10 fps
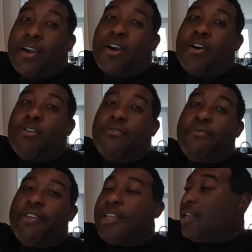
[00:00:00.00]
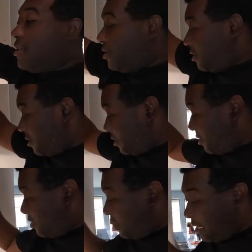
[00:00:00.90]
coffee
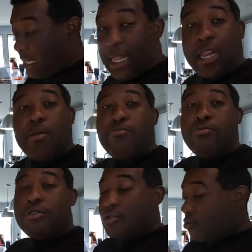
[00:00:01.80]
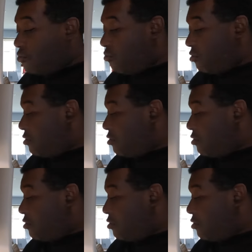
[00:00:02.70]
and let it brew.